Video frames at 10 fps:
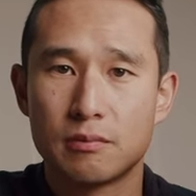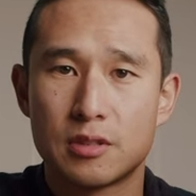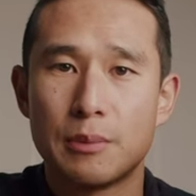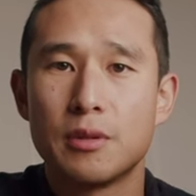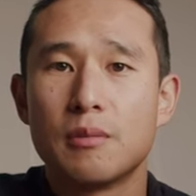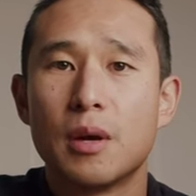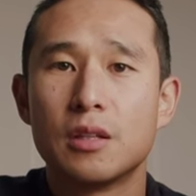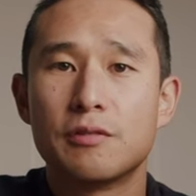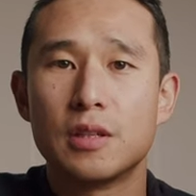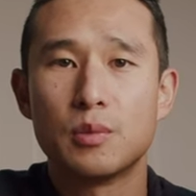some of them
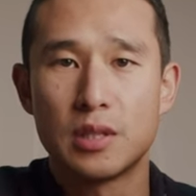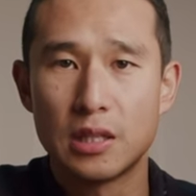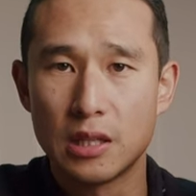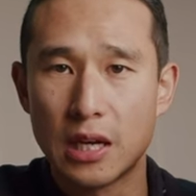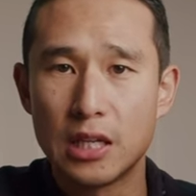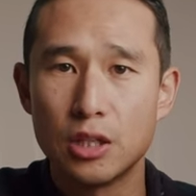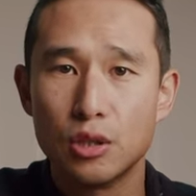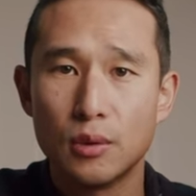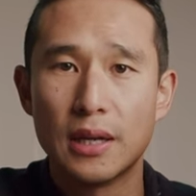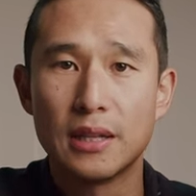only fit within the
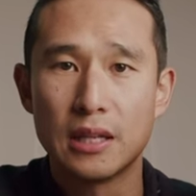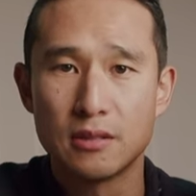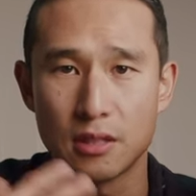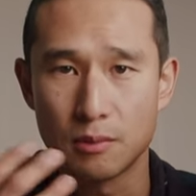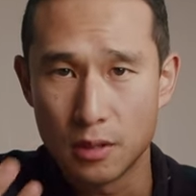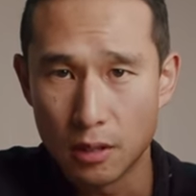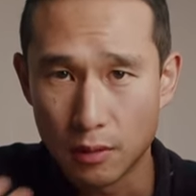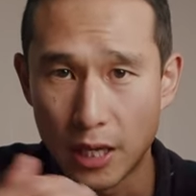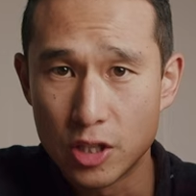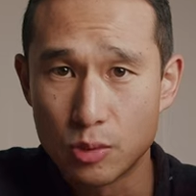EU and then some of the
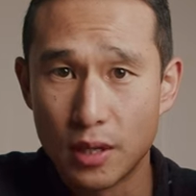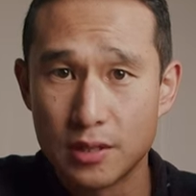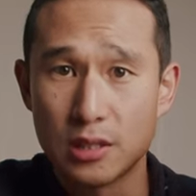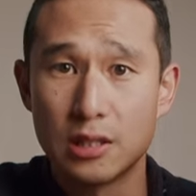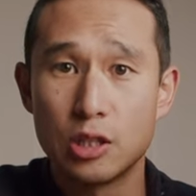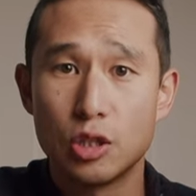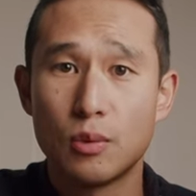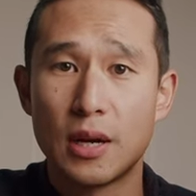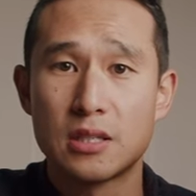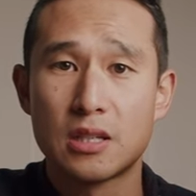large ones in the
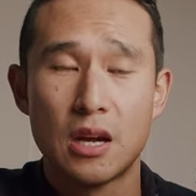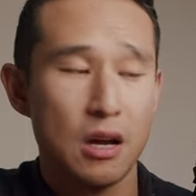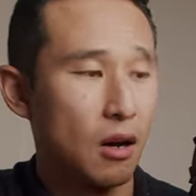US